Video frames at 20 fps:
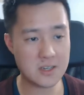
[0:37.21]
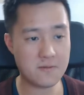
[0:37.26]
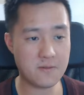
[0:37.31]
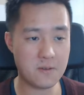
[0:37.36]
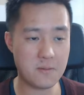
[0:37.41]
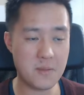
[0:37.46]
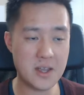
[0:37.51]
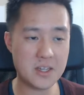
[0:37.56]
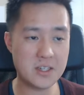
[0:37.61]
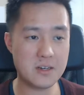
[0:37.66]

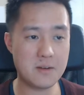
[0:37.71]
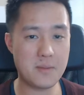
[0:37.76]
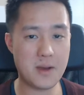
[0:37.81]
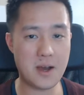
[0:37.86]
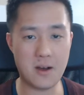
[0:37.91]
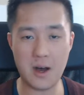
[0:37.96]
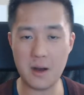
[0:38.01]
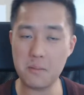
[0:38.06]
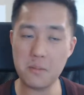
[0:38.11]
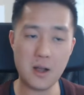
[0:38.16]
information
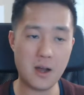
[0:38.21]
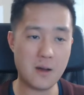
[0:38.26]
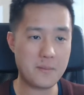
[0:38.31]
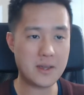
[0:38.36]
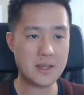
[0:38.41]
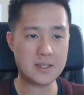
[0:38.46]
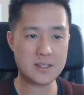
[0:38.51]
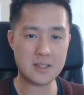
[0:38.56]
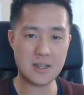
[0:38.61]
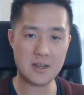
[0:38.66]
about
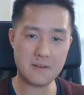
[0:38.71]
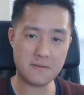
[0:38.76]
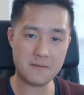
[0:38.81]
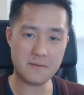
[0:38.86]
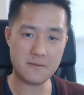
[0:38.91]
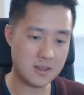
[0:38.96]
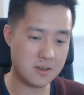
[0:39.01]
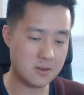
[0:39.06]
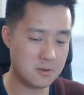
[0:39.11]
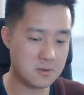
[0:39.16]
upcoming stuff
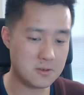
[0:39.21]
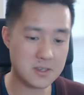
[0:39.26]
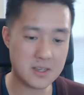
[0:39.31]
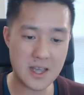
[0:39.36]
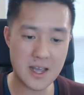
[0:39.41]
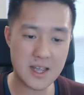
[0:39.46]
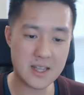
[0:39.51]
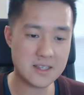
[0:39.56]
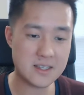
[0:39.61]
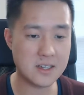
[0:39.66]
in new
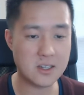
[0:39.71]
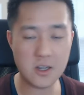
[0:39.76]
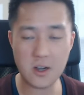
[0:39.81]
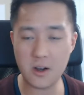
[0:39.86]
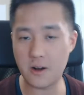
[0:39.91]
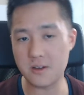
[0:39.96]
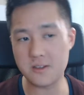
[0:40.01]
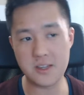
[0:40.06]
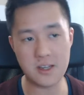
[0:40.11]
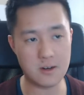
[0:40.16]
sets and
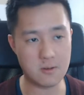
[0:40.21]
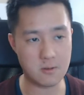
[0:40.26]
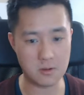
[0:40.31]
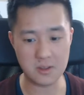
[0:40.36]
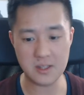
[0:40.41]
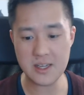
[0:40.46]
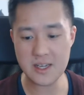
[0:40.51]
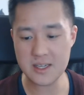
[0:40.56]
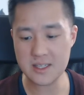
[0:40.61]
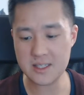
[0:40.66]
cards that are
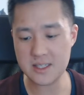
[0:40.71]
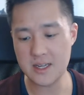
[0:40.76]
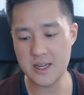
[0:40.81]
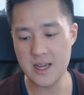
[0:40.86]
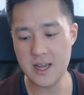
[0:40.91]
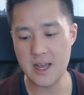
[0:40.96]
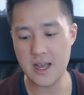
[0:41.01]
released.